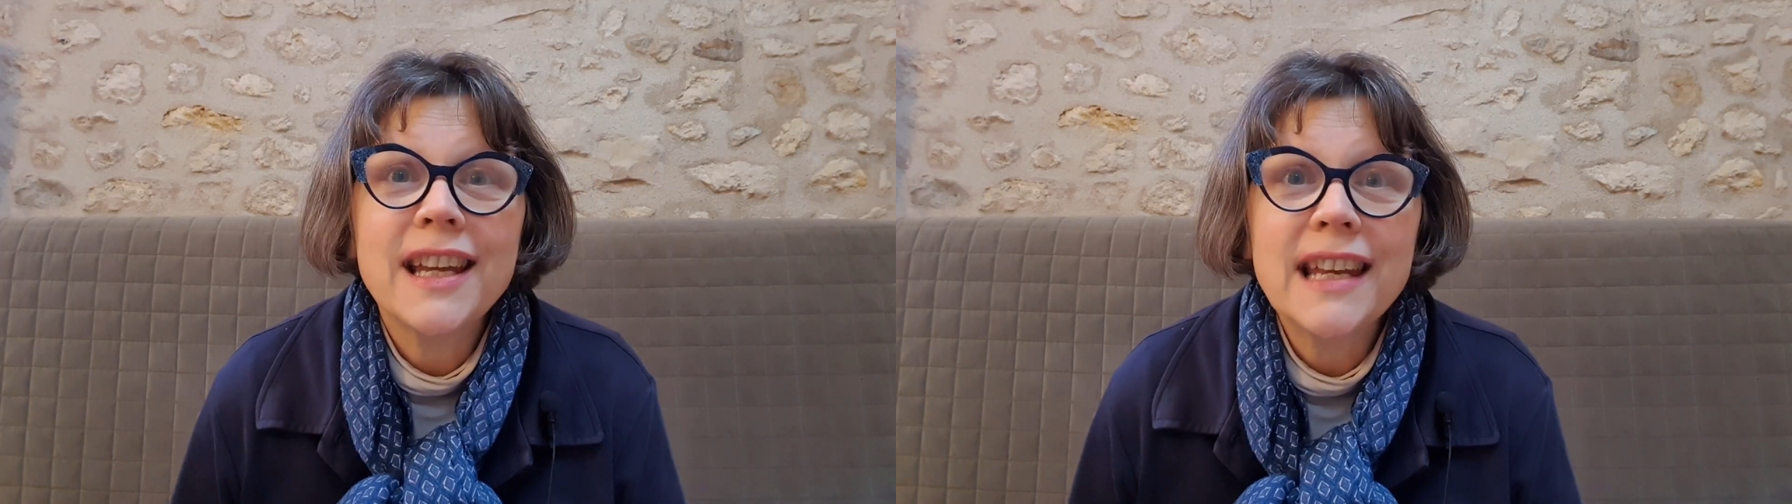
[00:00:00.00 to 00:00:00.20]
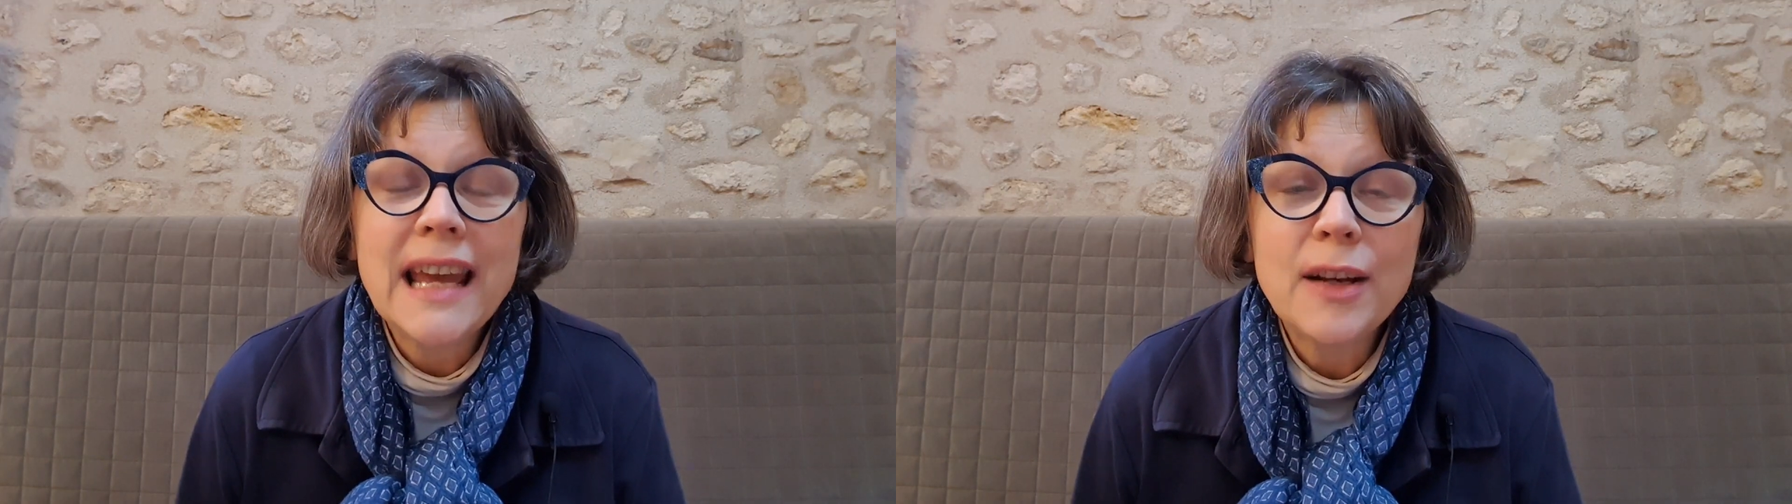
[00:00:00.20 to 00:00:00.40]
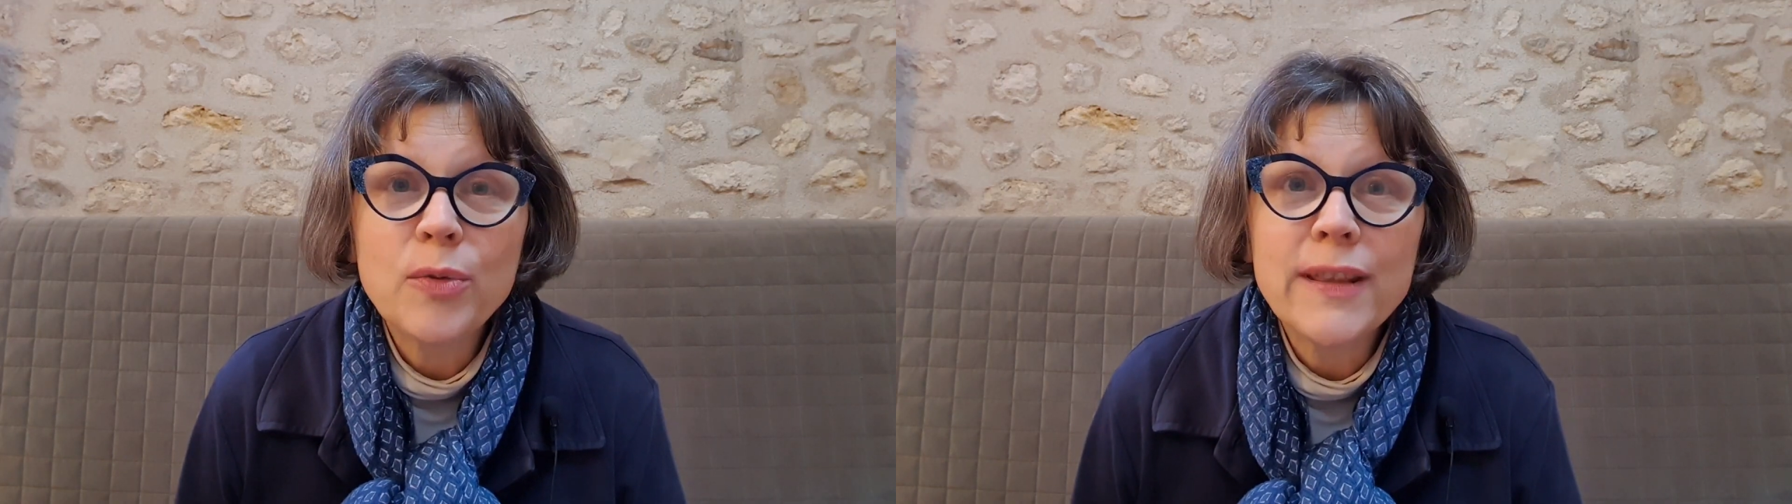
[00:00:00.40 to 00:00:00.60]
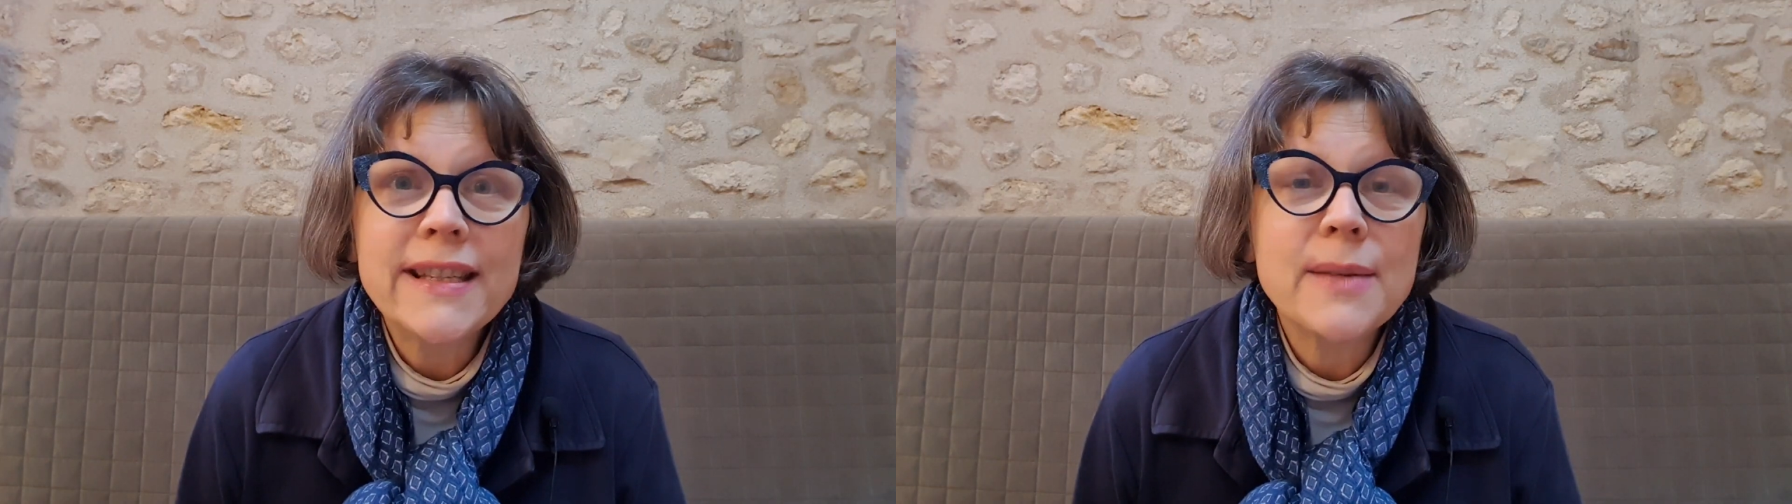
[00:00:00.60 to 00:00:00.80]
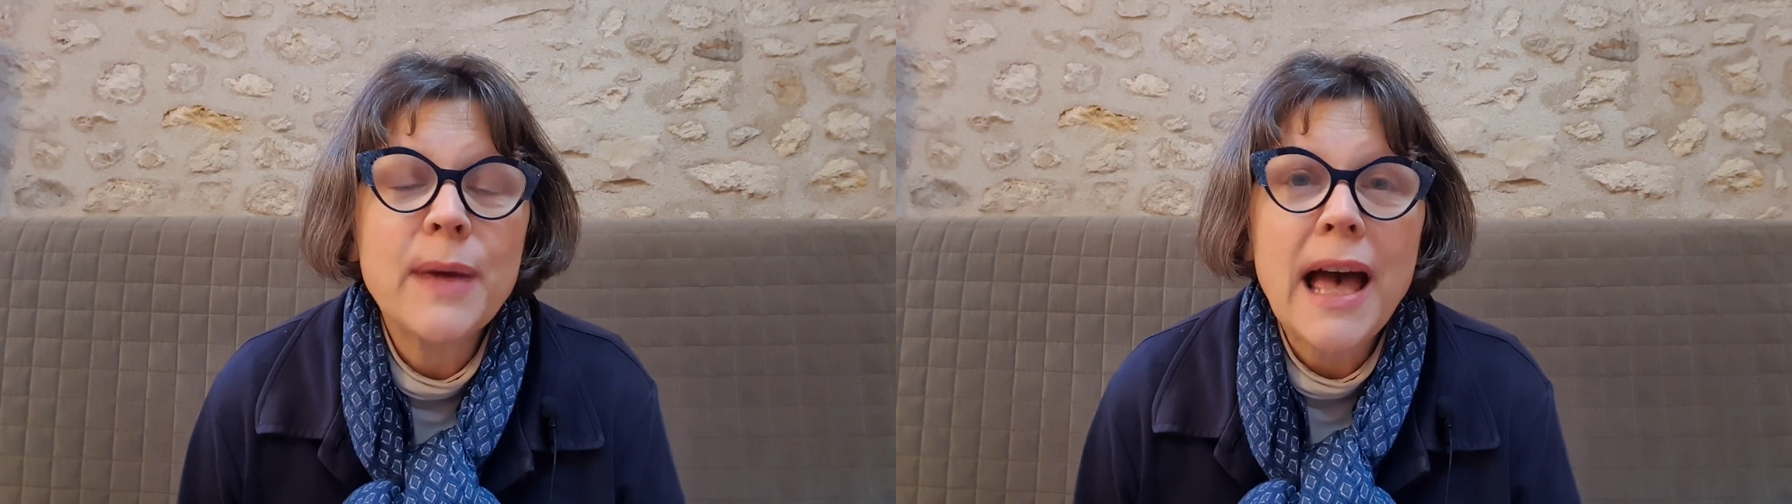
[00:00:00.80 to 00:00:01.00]
connect with
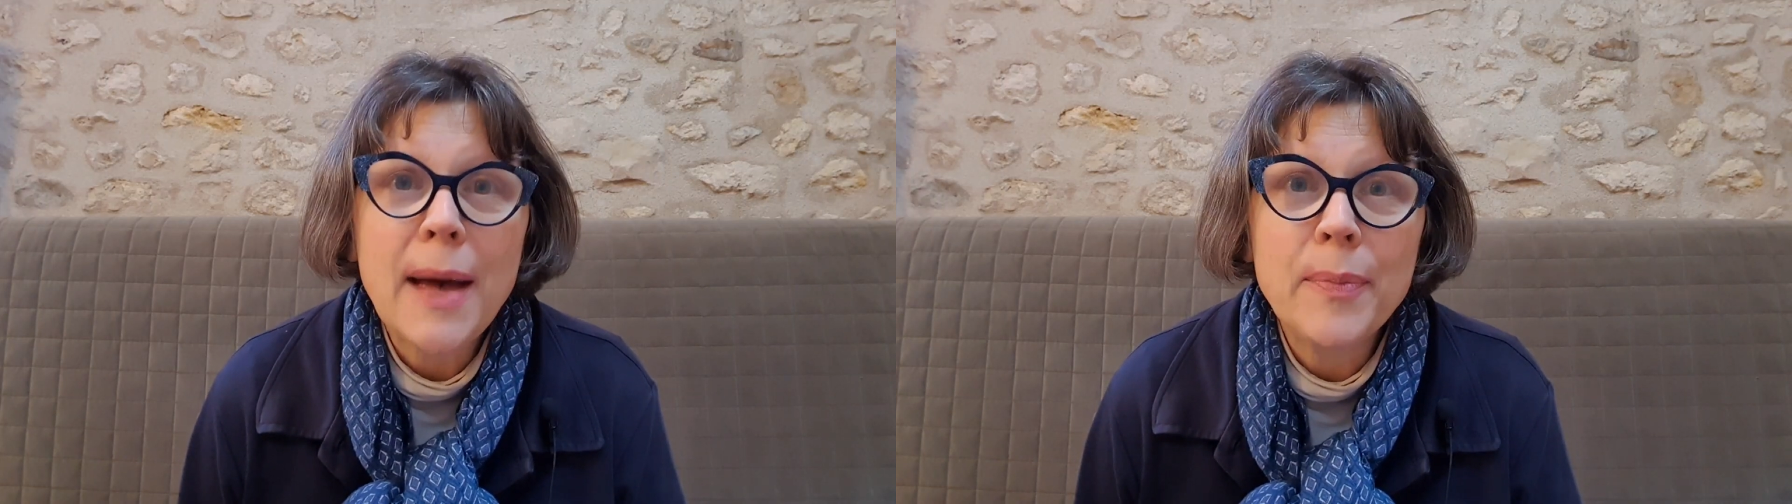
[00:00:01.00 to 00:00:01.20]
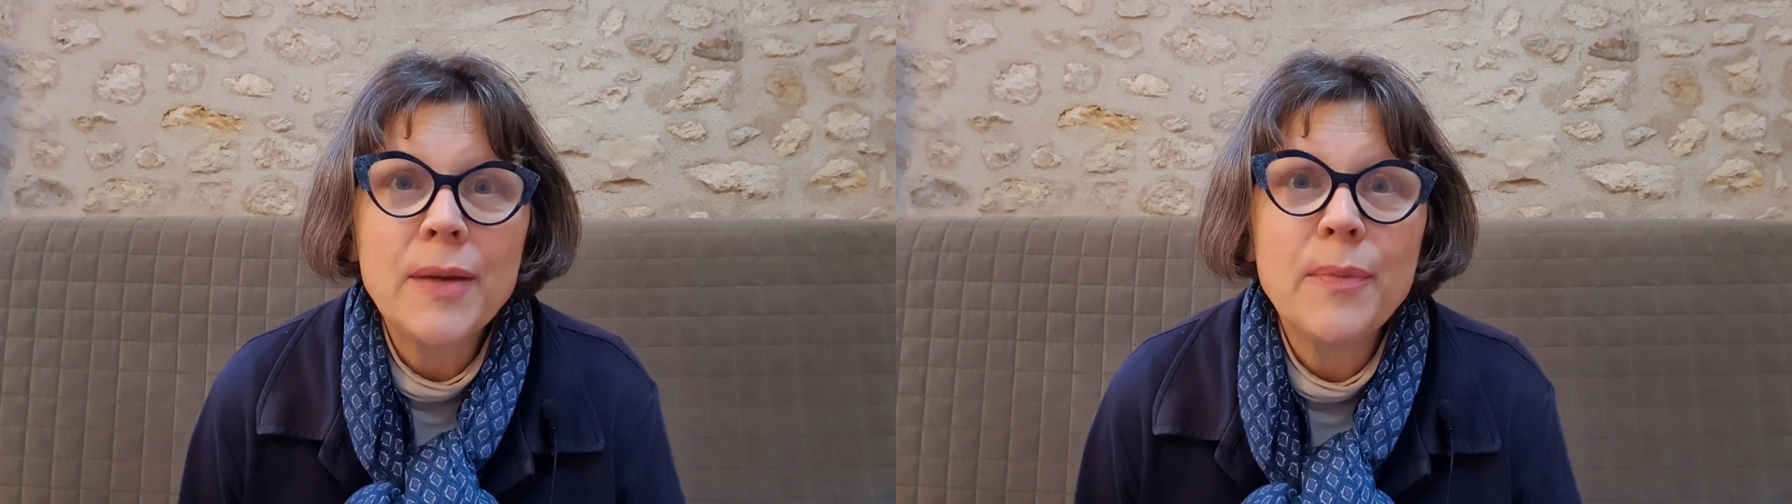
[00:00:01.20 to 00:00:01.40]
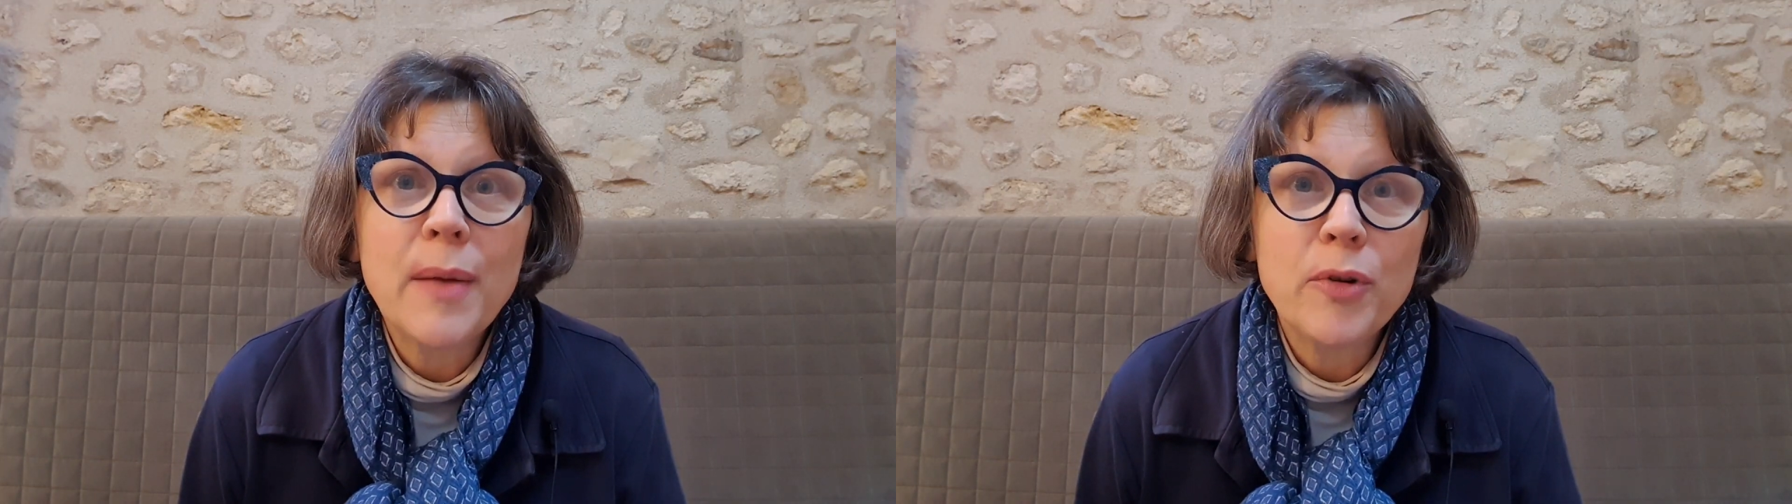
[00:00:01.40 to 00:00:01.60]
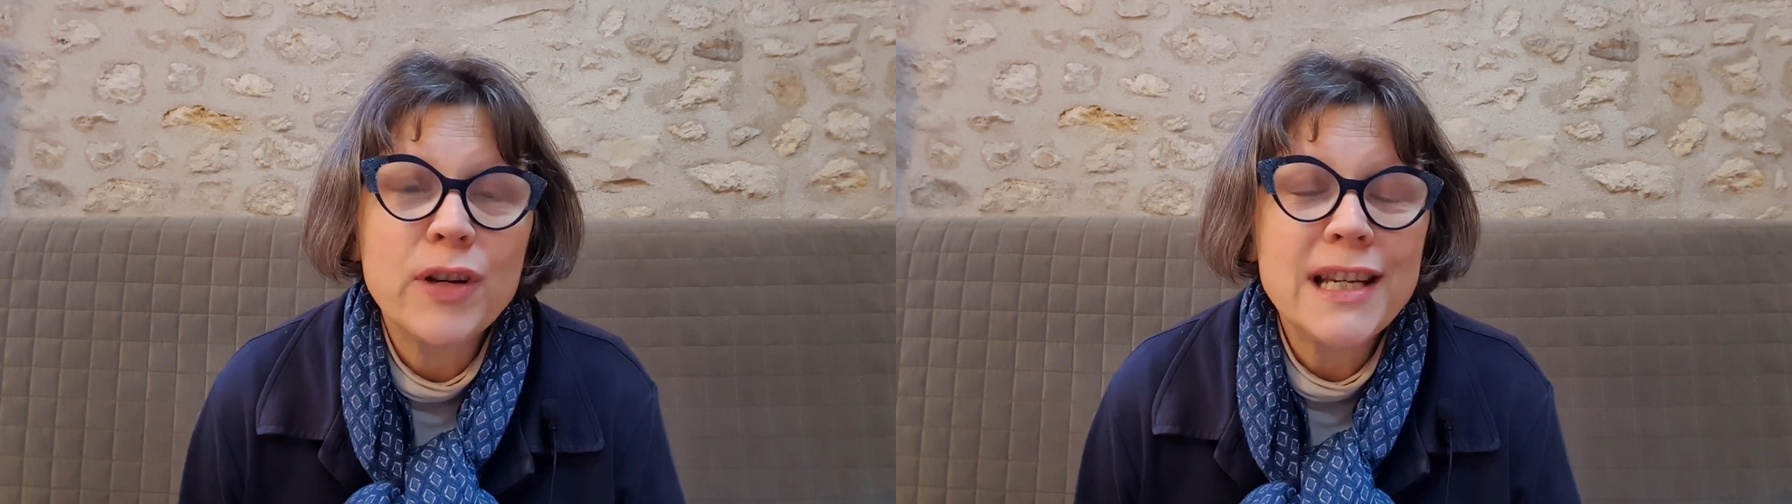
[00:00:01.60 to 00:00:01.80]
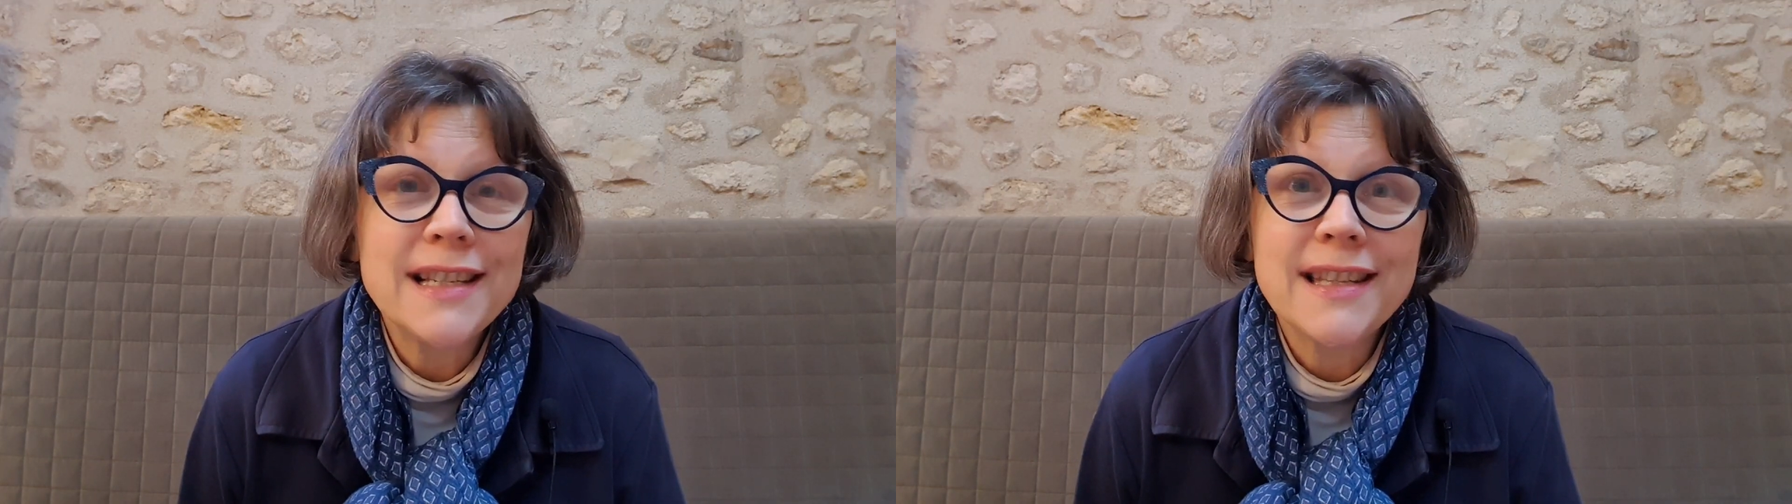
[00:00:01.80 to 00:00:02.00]
some happy
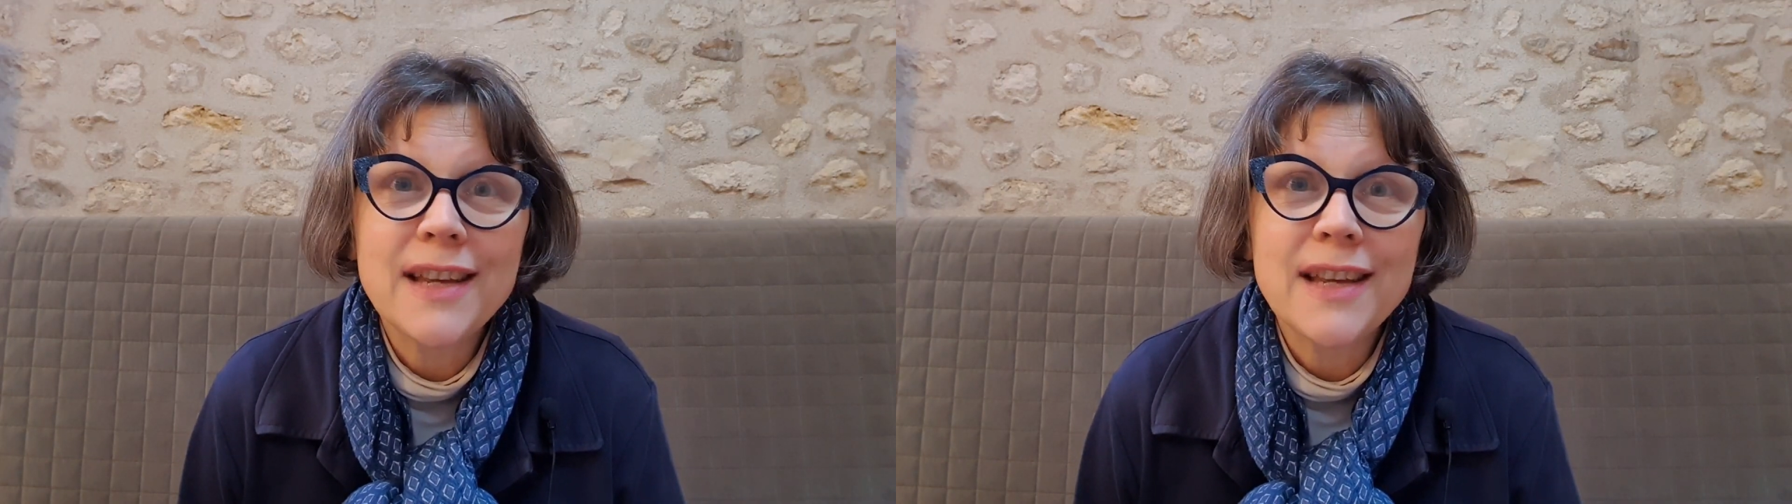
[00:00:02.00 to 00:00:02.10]
memories